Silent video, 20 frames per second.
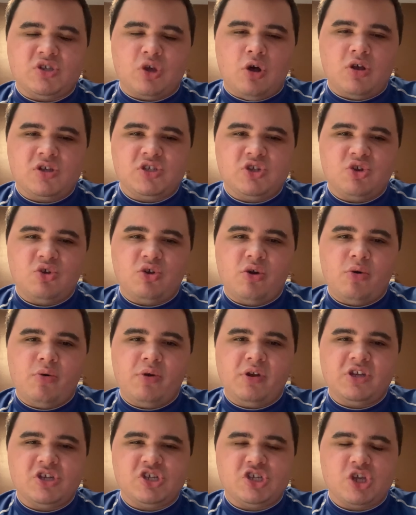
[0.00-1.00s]
also
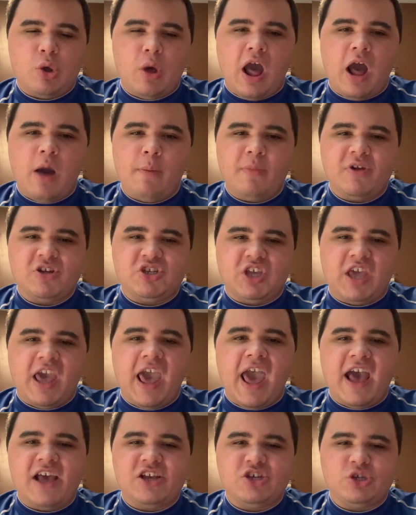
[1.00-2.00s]
going to show how much
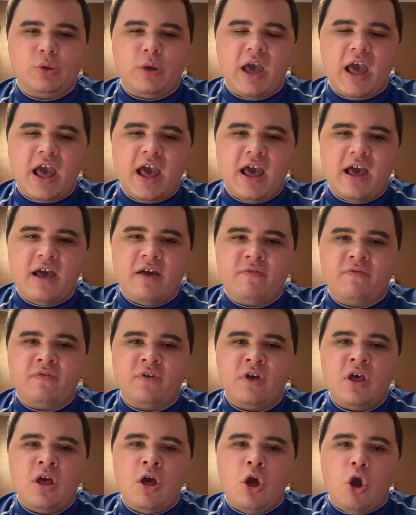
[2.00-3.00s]
cash you have
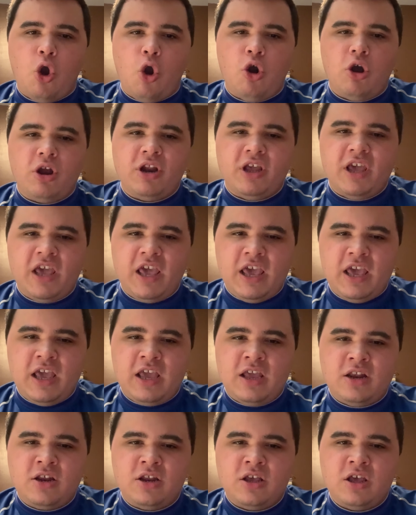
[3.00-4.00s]
on
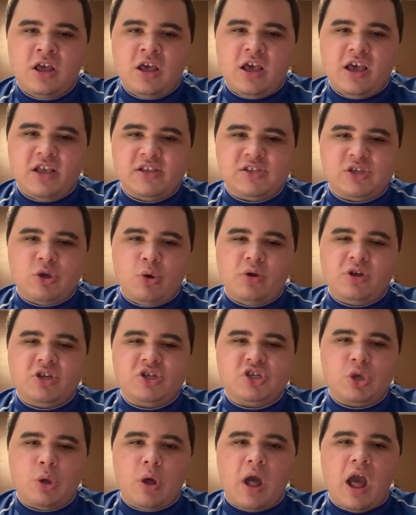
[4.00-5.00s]
hand. It's going to
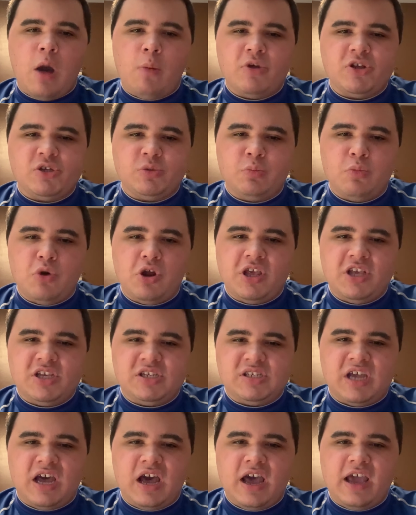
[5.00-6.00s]
show how much money
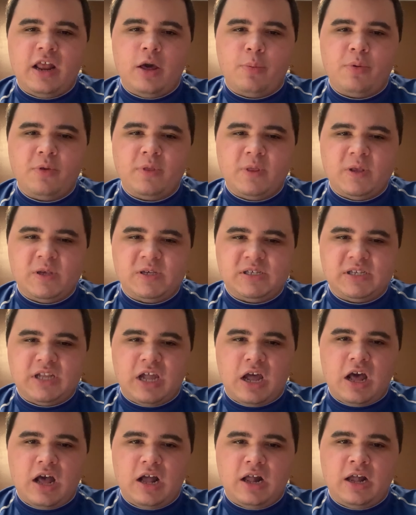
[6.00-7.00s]
is tied up in the
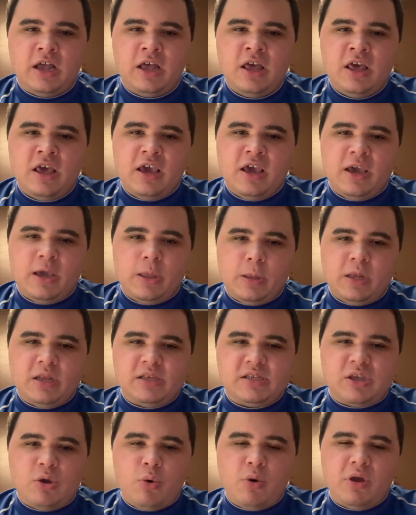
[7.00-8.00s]
stock. And then
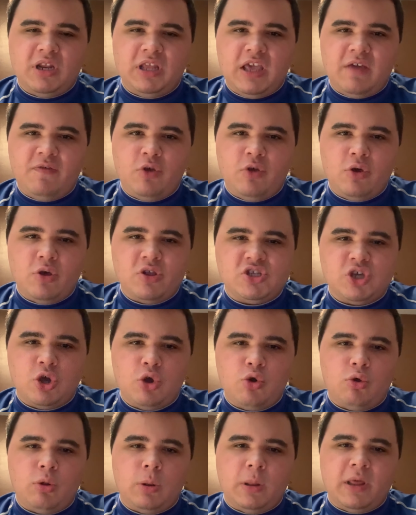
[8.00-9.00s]
it's going to give you a
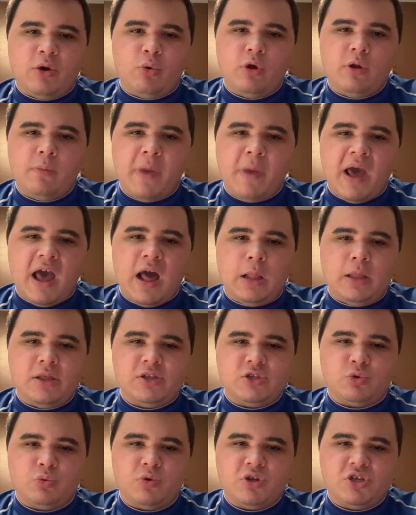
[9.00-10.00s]
total liquid
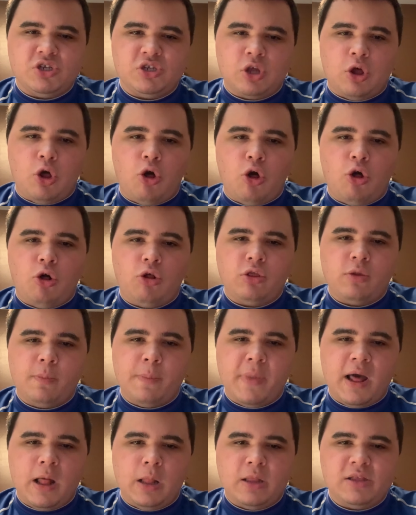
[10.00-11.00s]
balance, which is all the
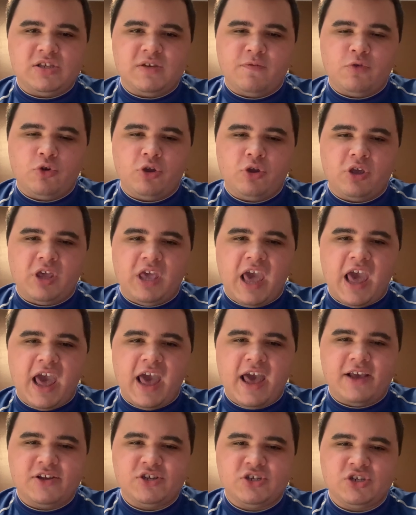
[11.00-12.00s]
balance of your
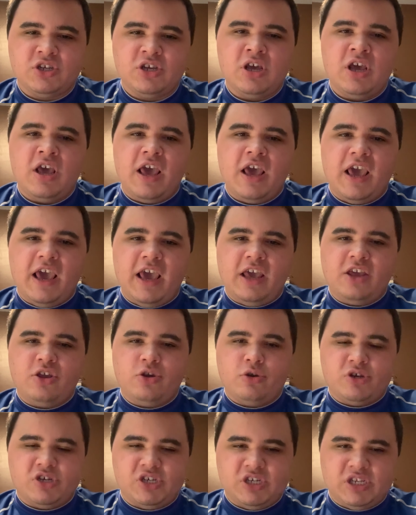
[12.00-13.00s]
cash and
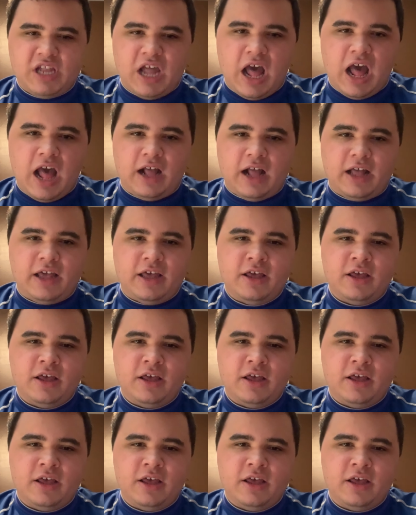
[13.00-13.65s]
your stock.